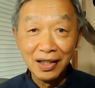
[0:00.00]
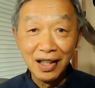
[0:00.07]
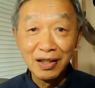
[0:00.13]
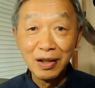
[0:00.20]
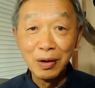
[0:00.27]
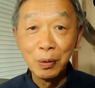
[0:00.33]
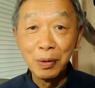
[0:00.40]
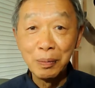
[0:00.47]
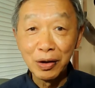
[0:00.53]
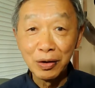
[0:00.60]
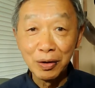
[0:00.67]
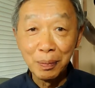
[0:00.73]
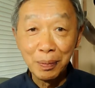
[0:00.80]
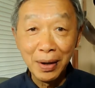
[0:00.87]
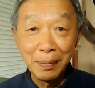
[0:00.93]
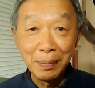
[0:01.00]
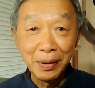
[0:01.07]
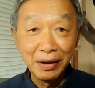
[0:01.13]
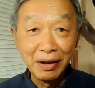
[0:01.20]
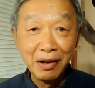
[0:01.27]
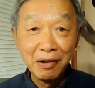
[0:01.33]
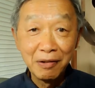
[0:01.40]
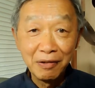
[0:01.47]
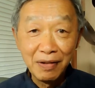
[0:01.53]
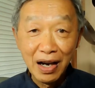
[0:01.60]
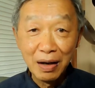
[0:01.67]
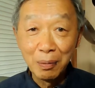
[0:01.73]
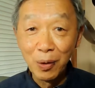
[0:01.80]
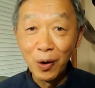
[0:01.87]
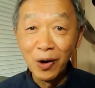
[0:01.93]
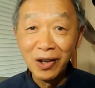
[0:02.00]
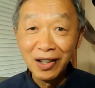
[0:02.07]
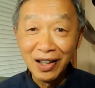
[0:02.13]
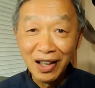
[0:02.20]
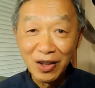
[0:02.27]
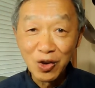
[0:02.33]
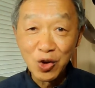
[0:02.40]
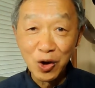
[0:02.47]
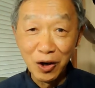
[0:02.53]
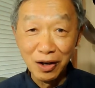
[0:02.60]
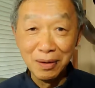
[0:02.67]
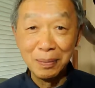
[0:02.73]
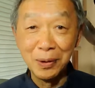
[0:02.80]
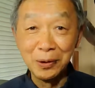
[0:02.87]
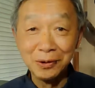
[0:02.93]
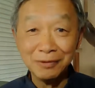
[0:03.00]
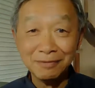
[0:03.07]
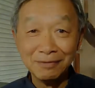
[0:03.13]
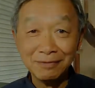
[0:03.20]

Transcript: and it will make your prepping far more enjoyable.